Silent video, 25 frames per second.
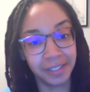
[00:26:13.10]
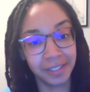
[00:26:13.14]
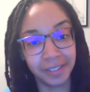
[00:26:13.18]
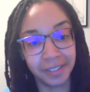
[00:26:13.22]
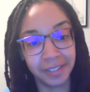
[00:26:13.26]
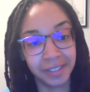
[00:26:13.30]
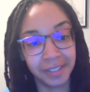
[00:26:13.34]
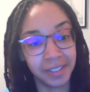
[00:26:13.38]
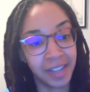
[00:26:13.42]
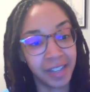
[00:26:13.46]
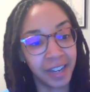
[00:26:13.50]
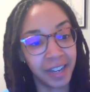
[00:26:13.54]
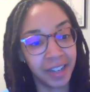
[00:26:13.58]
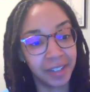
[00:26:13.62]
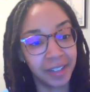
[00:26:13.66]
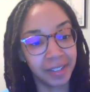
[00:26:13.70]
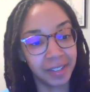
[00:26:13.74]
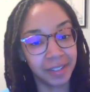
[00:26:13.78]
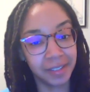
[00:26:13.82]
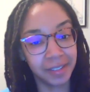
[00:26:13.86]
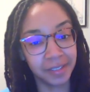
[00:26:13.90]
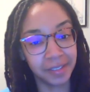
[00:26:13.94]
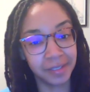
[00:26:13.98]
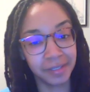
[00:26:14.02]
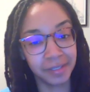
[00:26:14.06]
Tonight,
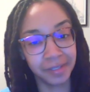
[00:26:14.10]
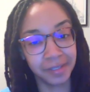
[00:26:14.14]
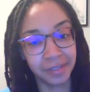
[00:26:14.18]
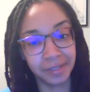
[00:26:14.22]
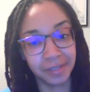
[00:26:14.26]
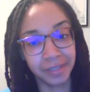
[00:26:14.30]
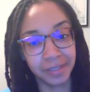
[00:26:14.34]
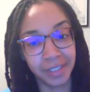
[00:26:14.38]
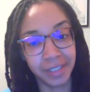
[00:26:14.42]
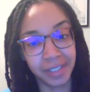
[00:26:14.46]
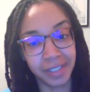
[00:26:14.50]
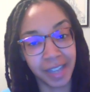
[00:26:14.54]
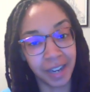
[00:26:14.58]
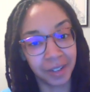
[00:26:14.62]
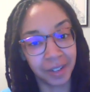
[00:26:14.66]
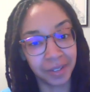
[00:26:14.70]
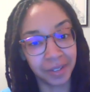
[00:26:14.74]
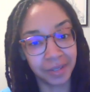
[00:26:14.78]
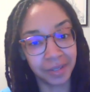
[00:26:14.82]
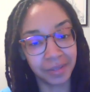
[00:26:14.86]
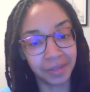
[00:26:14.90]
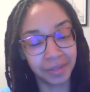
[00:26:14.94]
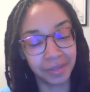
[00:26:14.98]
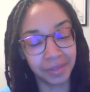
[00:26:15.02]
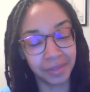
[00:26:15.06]
he's
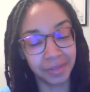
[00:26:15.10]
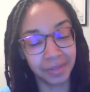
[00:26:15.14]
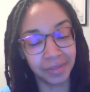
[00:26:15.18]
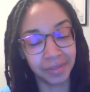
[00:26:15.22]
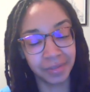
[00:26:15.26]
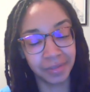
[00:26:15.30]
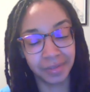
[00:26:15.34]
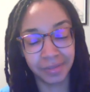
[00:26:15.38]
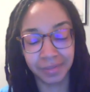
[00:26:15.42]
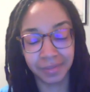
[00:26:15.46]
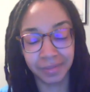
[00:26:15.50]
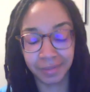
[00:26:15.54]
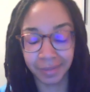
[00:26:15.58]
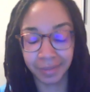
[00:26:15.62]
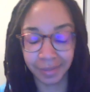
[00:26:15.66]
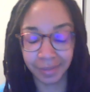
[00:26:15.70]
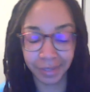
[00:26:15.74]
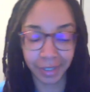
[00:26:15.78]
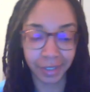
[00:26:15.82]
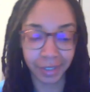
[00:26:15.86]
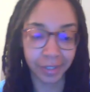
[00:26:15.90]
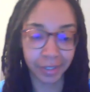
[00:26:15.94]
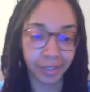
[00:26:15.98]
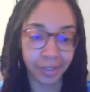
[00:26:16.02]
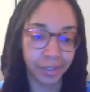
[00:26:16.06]
out.
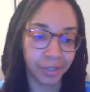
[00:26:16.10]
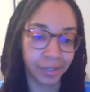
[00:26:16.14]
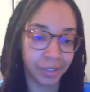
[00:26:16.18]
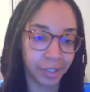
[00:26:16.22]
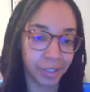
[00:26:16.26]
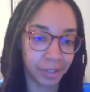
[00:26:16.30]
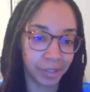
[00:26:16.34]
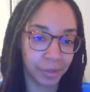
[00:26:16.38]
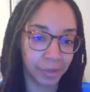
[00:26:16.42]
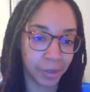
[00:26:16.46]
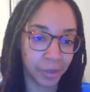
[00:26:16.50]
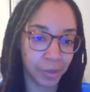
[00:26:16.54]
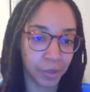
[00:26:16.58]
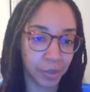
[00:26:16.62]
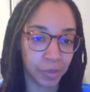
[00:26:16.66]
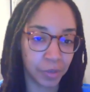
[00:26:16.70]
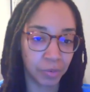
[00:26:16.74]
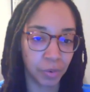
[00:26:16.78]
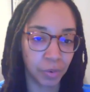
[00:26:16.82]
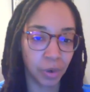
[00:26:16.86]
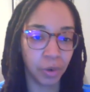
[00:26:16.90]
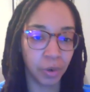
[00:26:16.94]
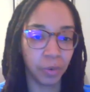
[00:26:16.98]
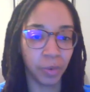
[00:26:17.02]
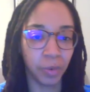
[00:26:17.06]
You just
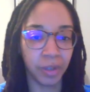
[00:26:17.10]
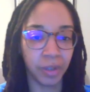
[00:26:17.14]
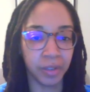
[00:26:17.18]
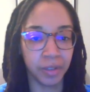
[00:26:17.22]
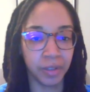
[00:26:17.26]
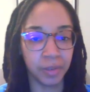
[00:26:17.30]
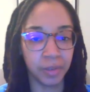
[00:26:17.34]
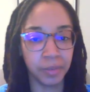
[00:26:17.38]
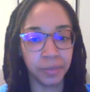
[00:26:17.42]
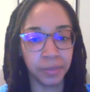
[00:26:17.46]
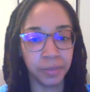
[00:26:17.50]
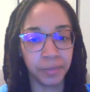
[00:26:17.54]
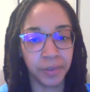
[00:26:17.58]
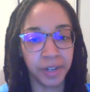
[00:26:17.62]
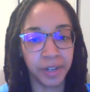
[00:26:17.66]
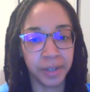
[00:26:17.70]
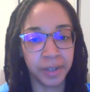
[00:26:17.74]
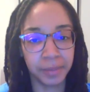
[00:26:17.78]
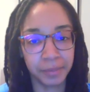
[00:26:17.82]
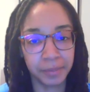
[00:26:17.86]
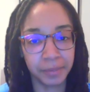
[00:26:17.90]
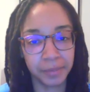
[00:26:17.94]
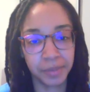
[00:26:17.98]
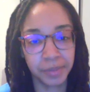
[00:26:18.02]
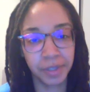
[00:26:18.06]
roll with it,
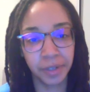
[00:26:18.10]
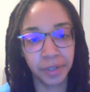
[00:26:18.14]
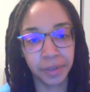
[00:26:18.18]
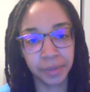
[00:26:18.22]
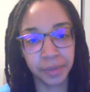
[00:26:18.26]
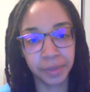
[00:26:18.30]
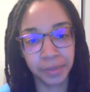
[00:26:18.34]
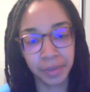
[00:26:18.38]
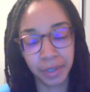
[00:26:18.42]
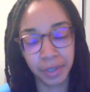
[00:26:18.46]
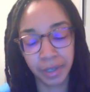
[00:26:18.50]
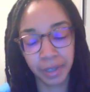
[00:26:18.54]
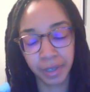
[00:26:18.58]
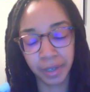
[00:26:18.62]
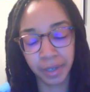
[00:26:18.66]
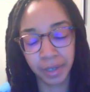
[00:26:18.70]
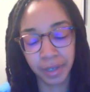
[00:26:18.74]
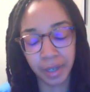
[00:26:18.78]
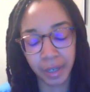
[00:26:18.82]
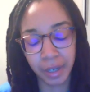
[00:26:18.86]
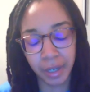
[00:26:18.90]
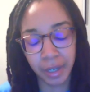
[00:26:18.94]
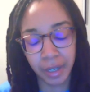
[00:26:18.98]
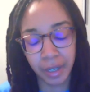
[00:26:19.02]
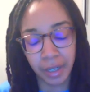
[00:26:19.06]
right? So
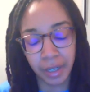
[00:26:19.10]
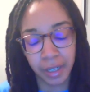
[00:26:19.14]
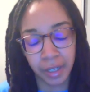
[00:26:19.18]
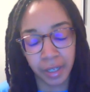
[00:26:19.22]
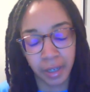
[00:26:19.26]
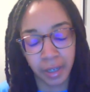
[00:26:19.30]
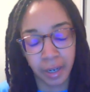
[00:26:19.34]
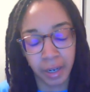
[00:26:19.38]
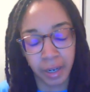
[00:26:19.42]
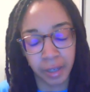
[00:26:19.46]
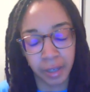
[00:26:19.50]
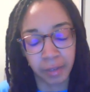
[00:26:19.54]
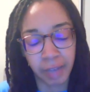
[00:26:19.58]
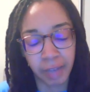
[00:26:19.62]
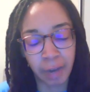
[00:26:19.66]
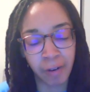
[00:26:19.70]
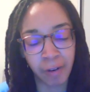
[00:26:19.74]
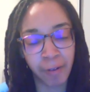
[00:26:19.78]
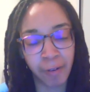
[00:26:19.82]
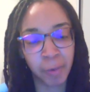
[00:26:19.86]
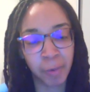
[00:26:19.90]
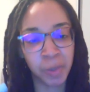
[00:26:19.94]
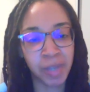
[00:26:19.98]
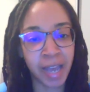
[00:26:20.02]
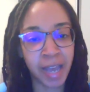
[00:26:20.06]
Doc
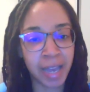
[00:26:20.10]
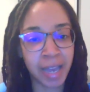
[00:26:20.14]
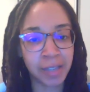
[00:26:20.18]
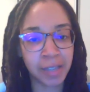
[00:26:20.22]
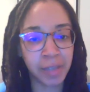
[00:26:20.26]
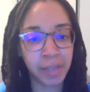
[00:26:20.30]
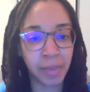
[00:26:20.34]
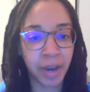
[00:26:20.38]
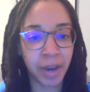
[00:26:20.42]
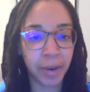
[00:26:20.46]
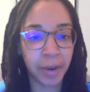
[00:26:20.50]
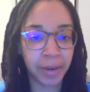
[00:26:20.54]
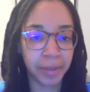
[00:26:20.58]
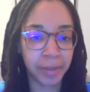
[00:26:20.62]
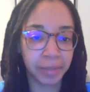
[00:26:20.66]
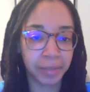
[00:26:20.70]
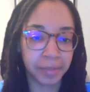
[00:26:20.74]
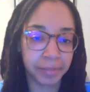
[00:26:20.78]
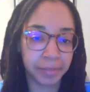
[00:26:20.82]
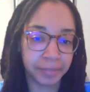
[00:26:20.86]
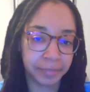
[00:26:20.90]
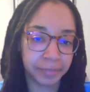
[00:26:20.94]
Rivers was asked about it,